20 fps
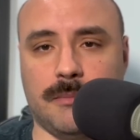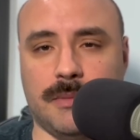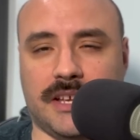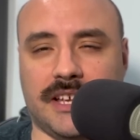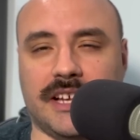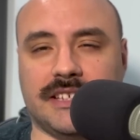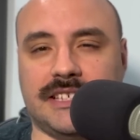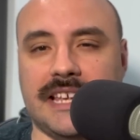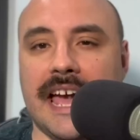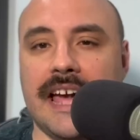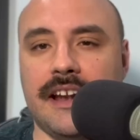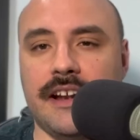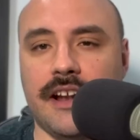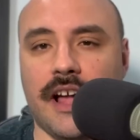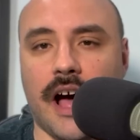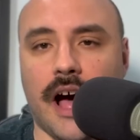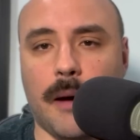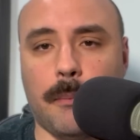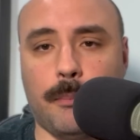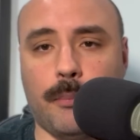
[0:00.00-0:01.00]
because he had an
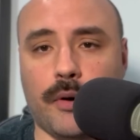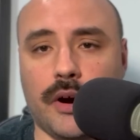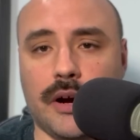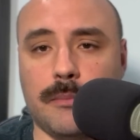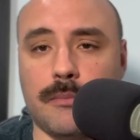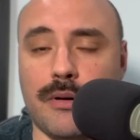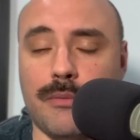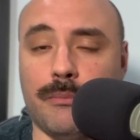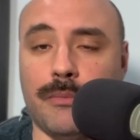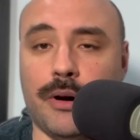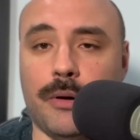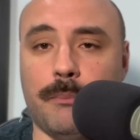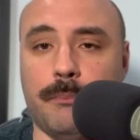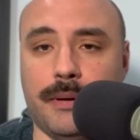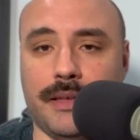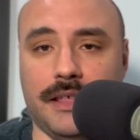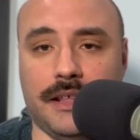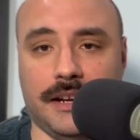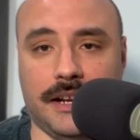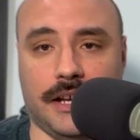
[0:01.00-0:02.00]
upward
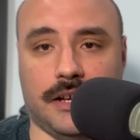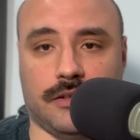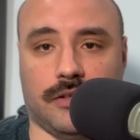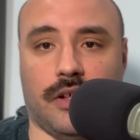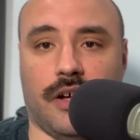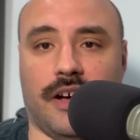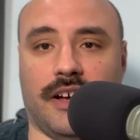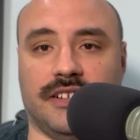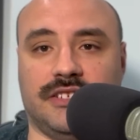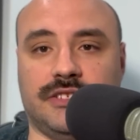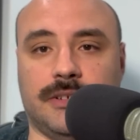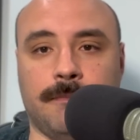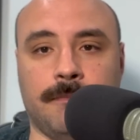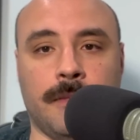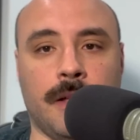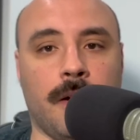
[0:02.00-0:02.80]
mobility clause.